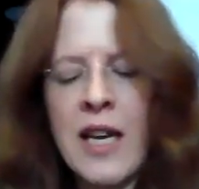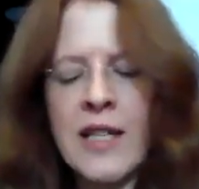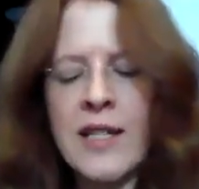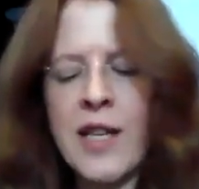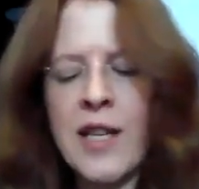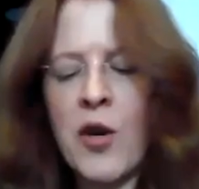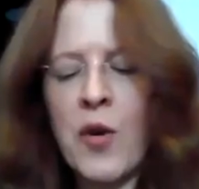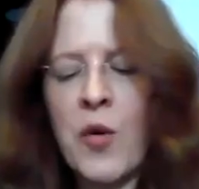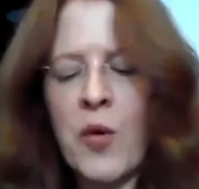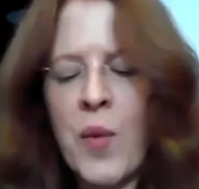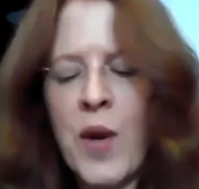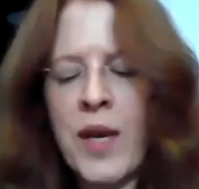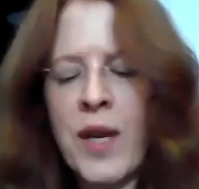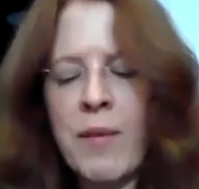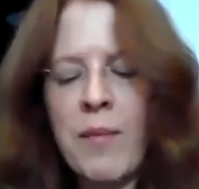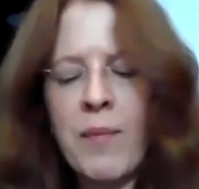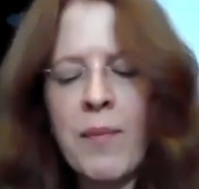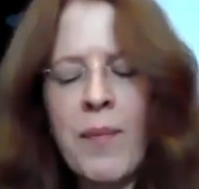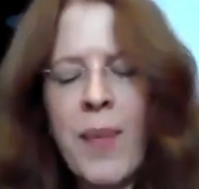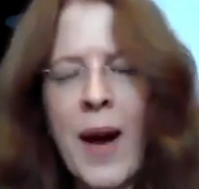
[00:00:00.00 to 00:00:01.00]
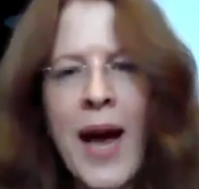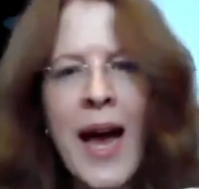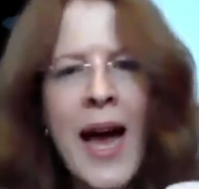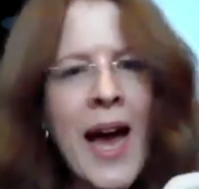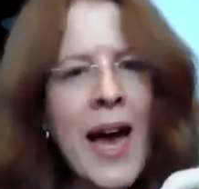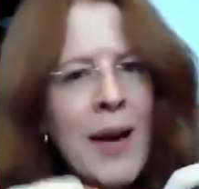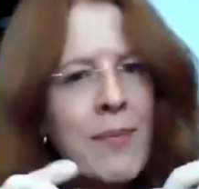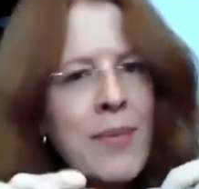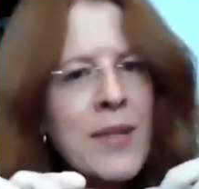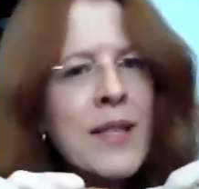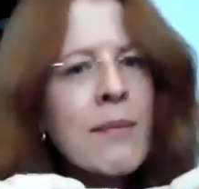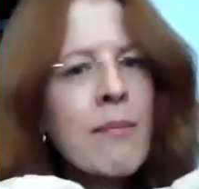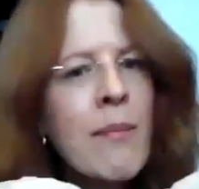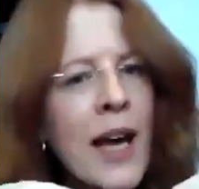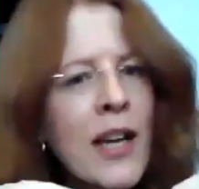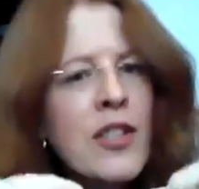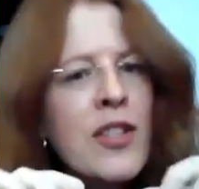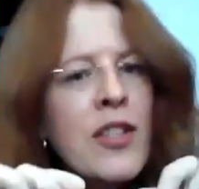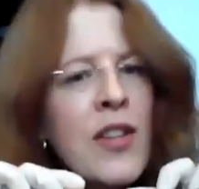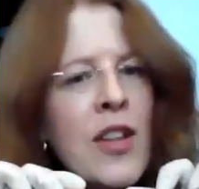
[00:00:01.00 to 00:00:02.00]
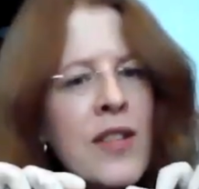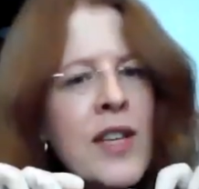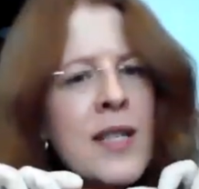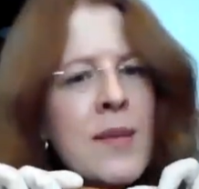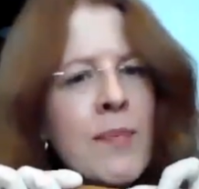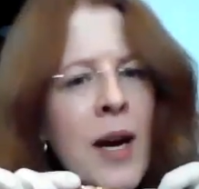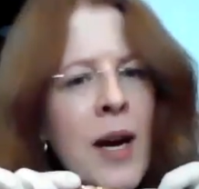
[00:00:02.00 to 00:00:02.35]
So we can perhaps imagine that this